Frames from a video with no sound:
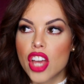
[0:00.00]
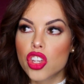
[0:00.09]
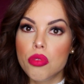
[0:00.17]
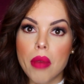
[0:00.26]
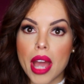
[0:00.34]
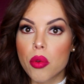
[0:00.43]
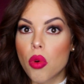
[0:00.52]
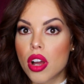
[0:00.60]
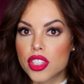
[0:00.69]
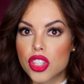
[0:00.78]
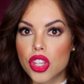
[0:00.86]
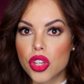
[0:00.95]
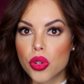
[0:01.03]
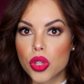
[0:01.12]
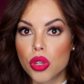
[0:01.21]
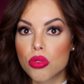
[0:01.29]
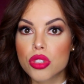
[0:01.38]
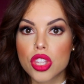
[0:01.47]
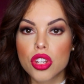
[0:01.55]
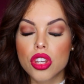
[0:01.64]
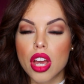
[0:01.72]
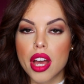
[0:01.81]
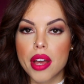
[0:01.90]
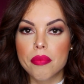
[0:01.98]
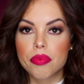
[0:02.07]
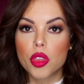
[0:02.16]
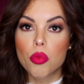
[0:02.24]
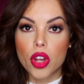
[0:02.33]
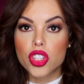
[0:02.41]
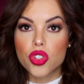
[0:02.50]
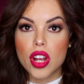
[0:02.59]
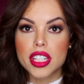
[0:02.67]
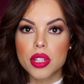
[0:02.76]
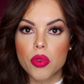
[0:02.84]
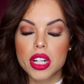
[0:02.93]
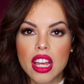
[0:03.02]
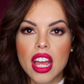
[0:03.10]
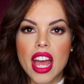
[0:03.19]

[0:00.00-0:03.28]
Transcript: you might want to use the moisturizing one,